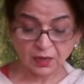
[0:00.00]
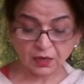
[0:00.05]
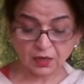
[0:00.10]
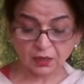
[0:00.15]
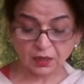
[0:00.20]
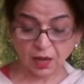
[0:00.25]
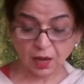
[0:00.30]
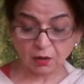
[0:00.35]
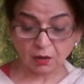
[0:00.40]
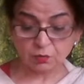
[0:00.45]

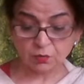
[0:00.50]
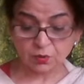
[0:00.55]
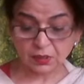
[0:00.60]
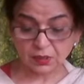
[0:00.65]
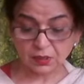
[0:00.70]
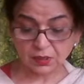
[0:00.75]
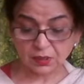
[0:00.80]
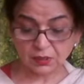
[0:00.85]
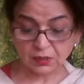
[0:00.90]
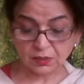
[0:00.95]
and a
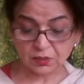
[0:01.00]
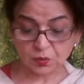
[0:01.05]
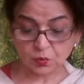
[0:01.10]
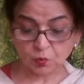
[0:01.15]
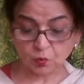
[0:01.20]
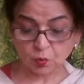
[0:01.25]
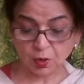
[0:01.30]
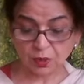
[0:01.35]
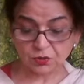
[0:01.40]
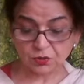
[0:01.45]
thousand
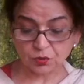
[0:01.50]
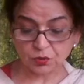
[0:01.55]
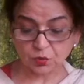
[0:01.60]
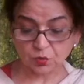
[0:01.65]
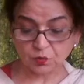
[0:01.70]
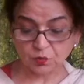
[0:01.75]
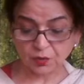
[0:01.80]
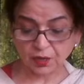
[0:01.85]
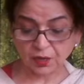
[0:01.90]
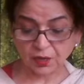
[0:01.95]
others watched
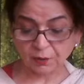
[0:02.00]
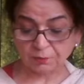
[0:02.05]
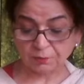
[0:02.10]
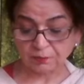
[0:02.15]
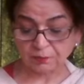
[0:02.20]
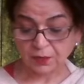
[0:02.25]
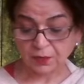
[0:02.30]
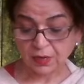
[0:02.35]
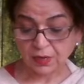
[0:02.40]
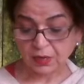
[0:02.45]
over
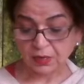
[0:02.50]
him,